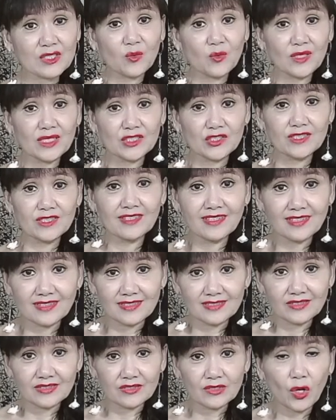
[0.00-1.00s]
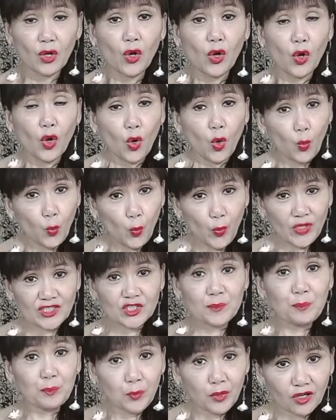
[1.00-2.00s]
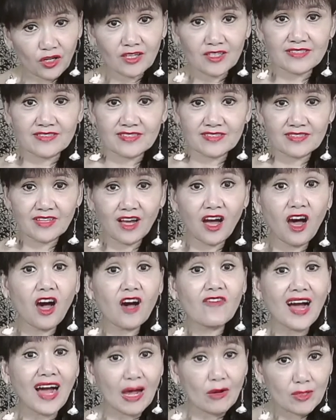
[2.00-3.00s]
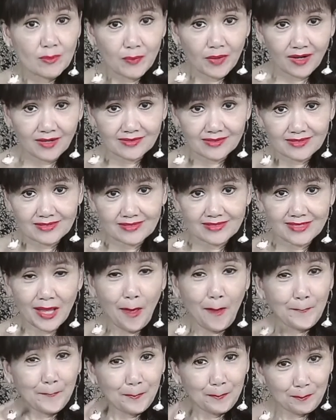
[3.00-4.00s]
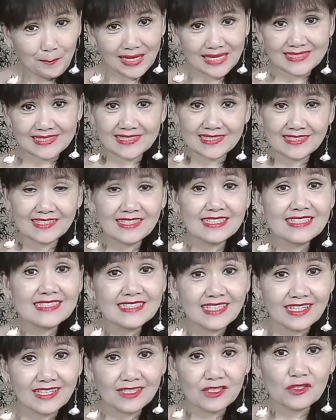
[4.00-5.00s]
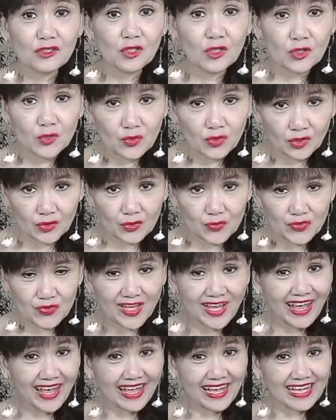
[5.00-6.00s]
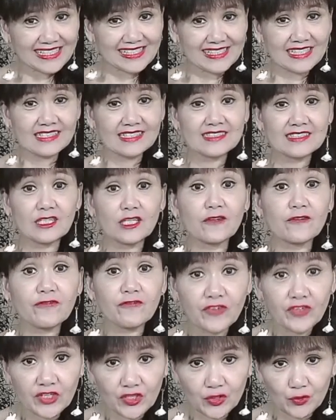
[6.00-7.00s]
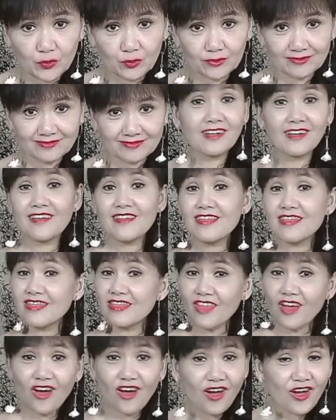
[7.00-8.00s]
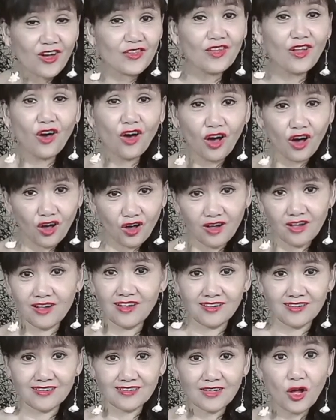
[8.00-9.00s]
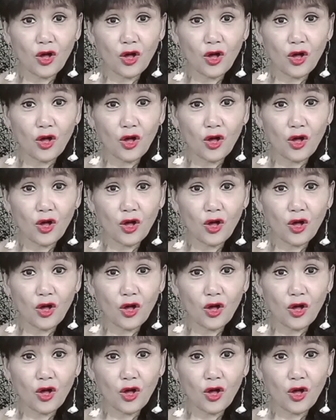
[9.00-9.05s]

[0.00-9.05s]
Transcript: question is, which parts of our bodies must take glucose as the fuel? Not all,